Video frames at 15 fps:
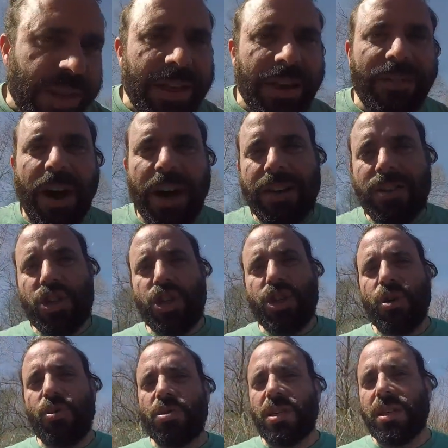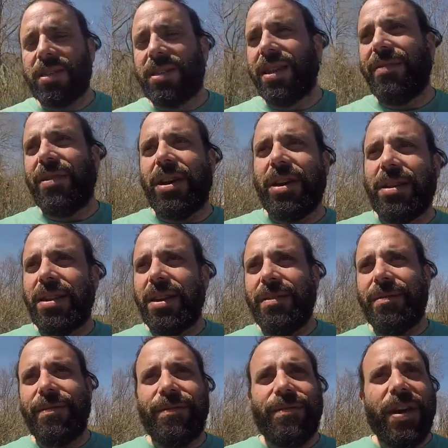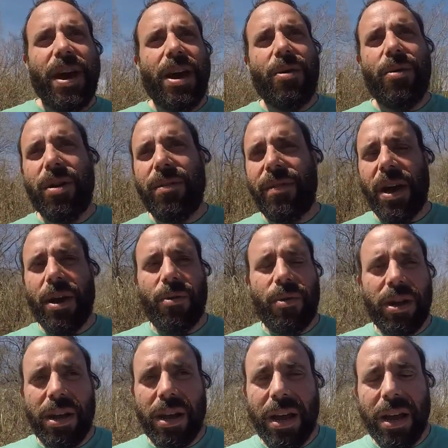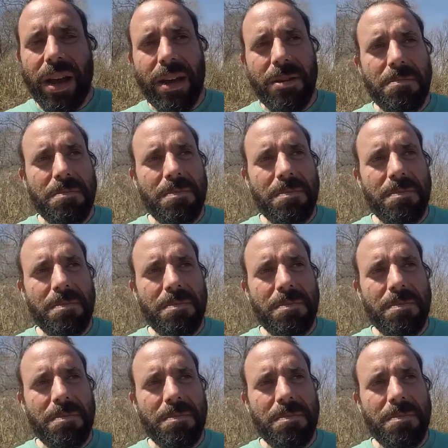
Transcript: divine. Shows his divinity, very divine.